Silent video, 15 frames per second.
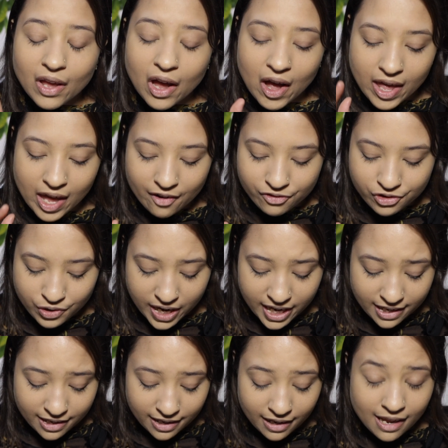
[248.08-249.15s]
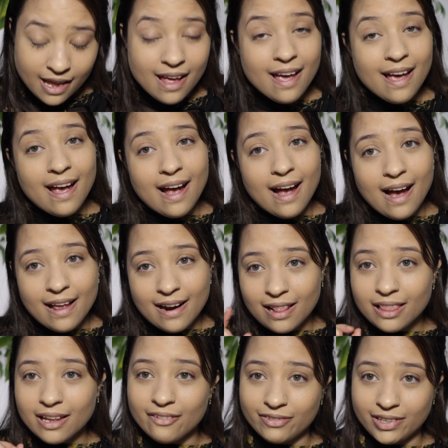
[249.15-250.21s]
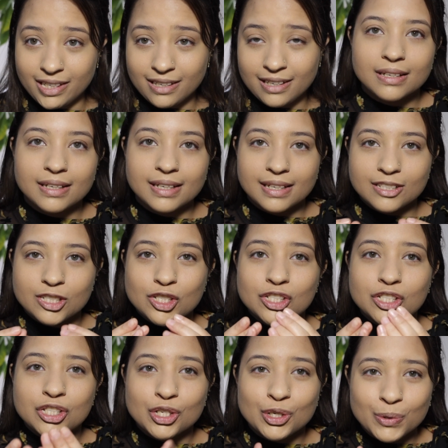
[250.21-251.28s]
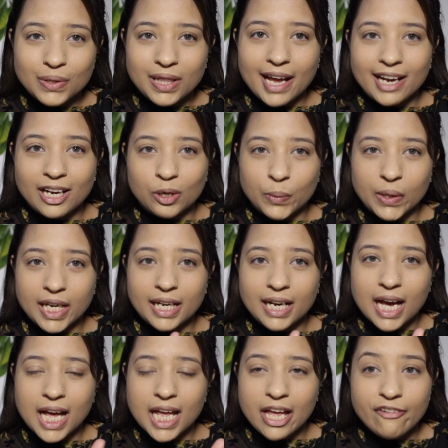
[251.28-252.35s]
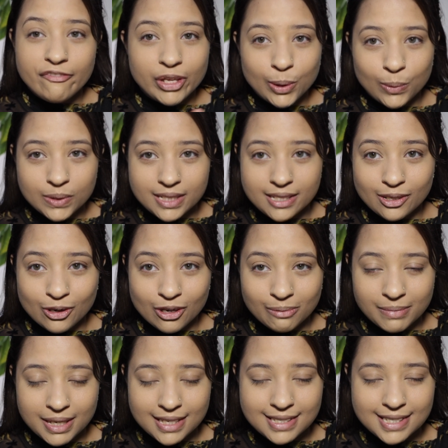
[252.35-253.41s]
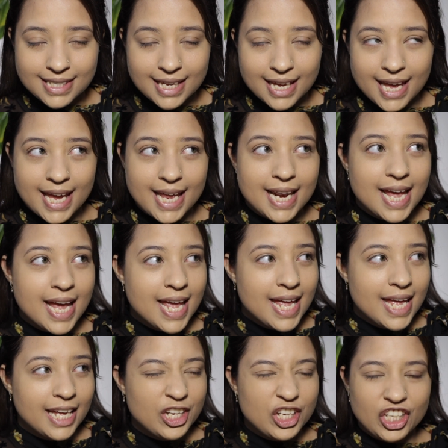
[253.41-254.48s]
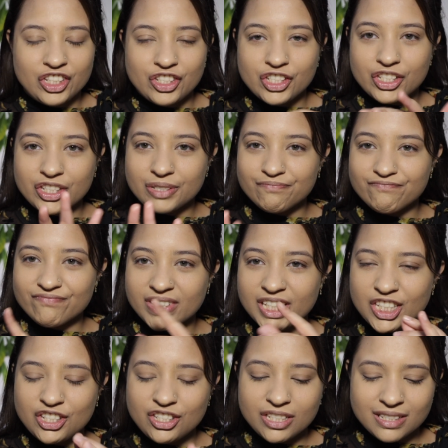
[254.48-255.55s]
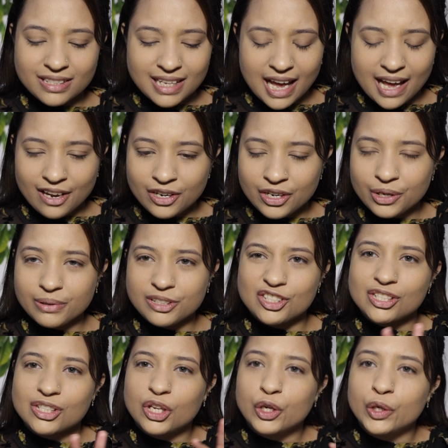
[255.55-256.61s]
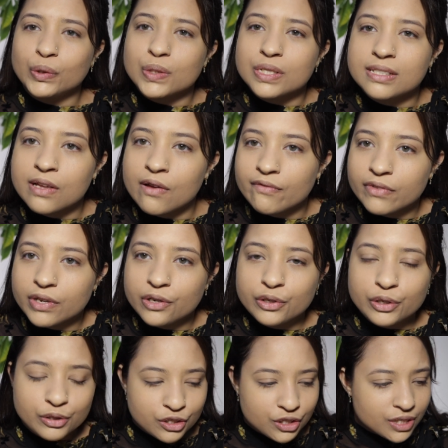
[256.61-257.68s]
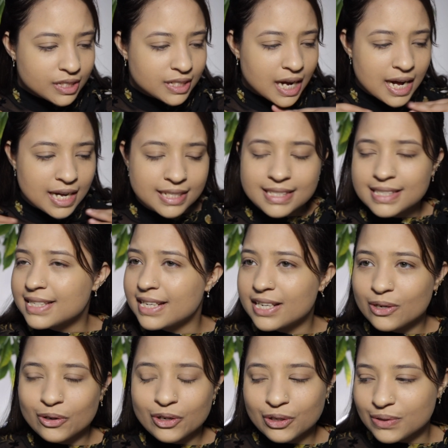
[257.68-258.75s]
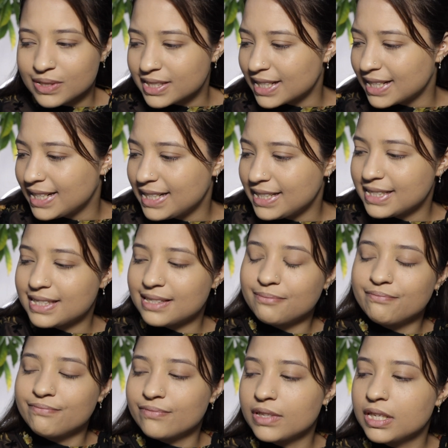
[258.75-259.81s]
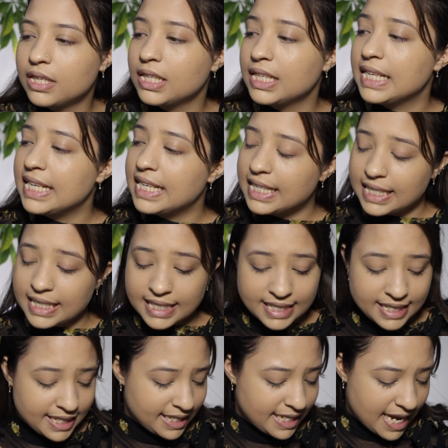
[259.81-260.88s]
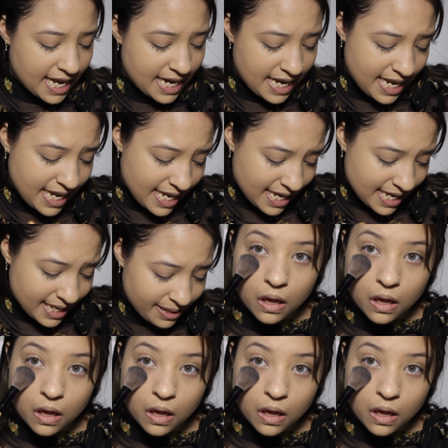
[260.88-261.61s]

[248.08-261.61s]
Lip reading: I have tried it and I love it. It is so lightweight. I have used it on my skin. It just I don't know, it just goes somewhere. You just can't see it on your skin. It's stunning.